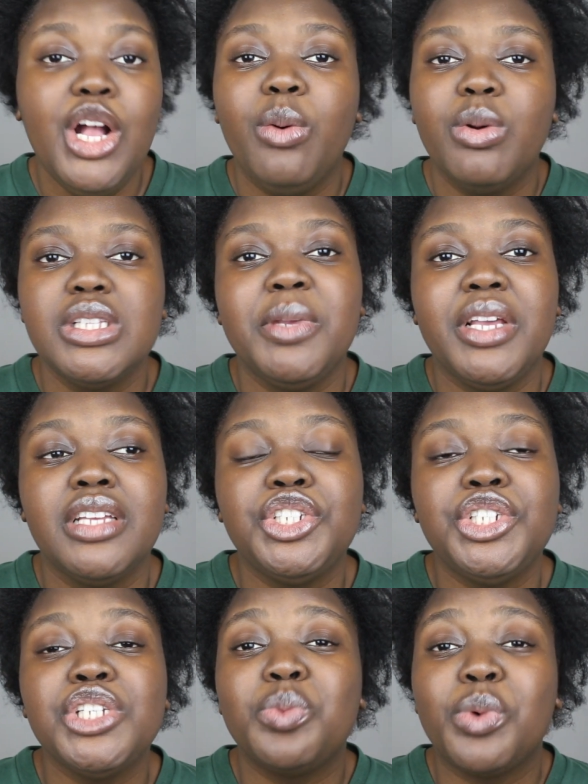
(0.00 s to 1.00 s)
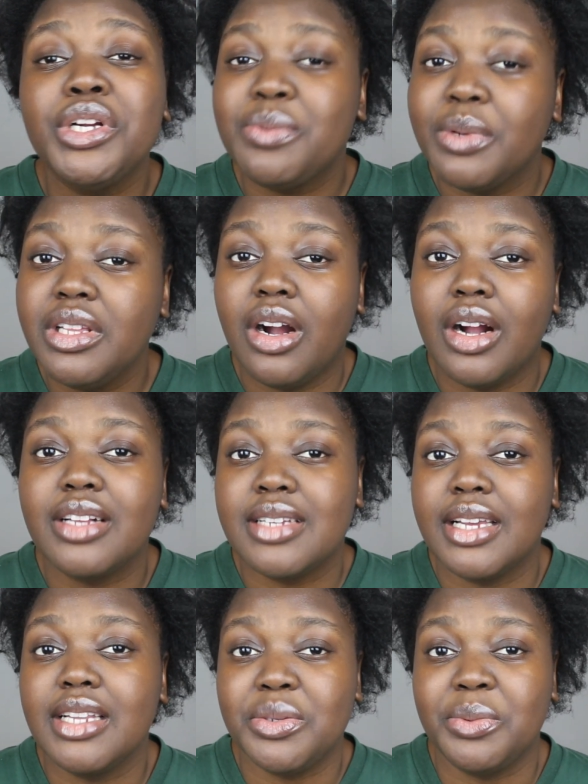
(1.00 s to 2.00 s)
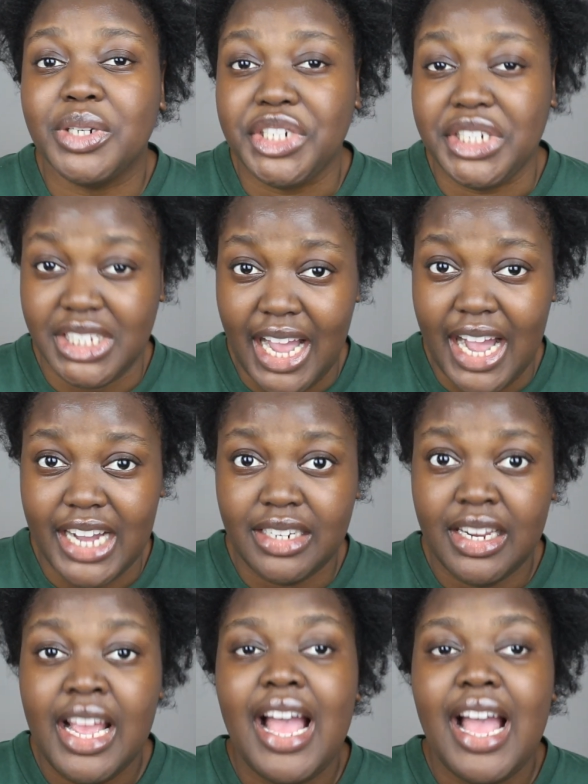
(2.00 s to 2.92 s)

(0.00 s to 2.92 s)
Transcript: was because she's worked really hard to get to where she's at,